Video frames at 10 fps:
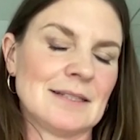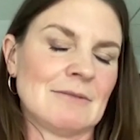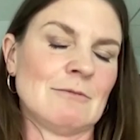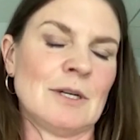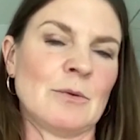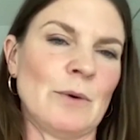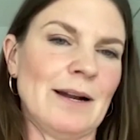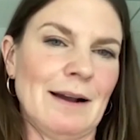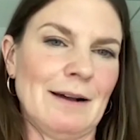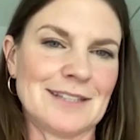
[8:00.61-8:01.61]
didn't want to
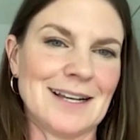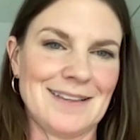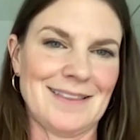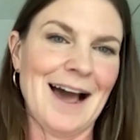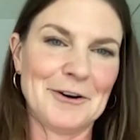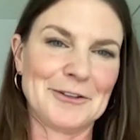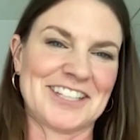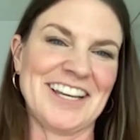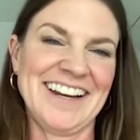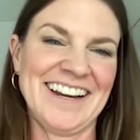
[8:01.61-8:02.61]
wear outside yeah, of the house.
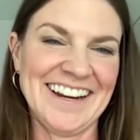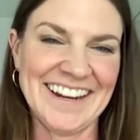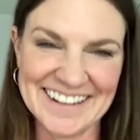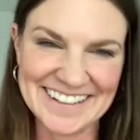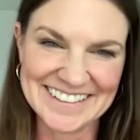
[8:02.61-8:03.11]
no. Most of